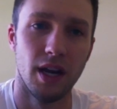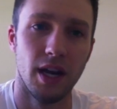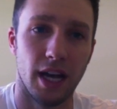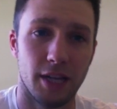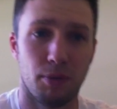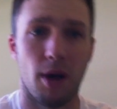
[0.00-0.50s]

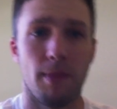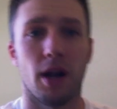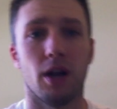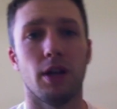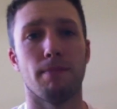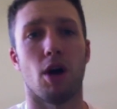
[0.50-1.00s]
It's
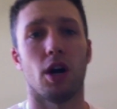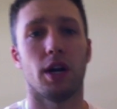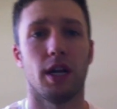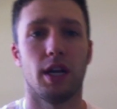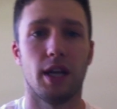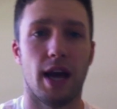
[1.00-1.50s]
primarily
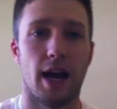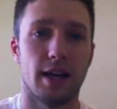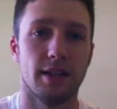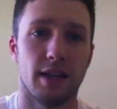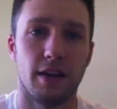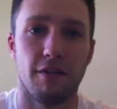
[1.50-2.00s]
marketed
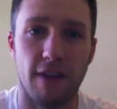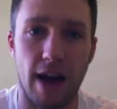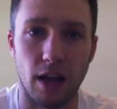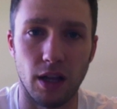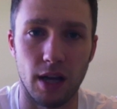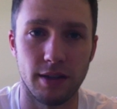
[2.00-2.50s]
as a
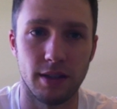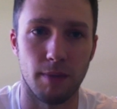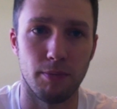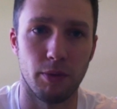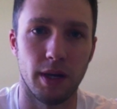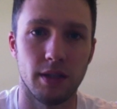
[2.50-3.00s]
fat loss
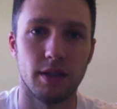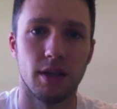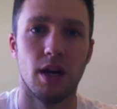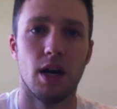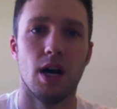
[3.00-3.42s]
supplement.